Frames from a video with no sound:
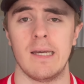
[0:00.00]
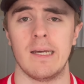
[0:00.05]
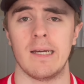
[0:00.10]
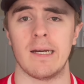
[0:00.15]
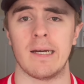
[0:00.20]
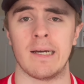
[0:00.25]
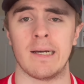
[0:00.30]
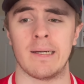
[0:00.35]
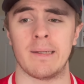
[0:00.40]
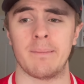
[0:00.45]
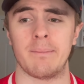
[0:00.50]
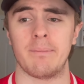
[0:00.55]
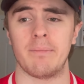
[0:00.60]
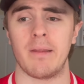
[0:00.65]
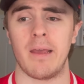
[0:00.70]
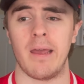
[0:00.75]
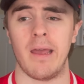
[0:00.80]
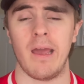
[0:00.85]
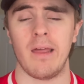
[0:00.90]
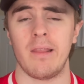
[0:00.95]
And
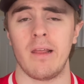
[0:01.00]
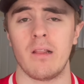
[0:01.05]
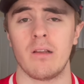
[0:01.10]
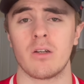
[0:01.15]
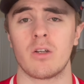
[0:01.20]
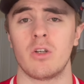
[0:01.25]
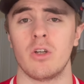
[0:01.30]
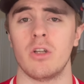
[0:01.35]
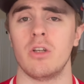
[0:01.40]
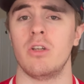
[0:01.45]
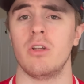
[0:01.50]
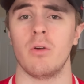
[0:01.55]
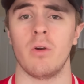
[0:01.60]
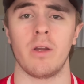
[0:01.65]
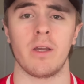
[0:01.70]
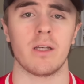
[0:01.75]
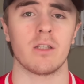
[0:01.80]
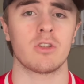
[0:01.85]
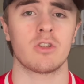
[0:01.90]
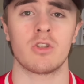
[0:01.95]
they look good
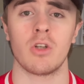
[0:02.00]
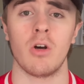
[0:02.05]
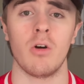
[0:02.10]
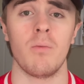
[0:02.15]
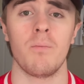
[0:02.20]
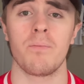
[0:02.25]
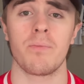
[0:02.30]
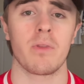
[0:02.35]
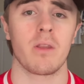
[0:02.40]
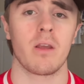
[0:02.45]
doing it. So